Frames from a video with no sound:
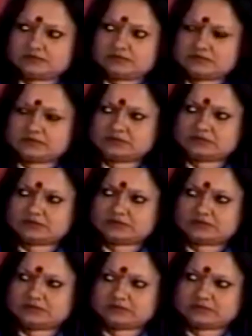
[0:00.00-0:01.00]

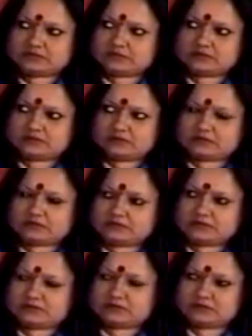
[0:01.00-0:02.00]

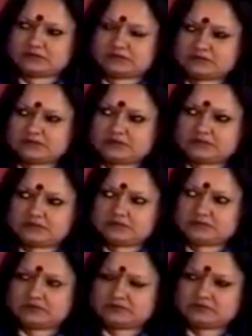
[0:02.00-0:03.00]

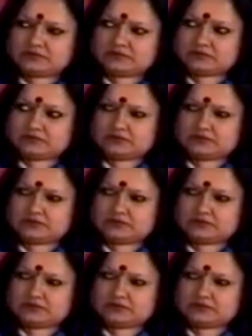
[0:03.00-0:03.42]
(silent)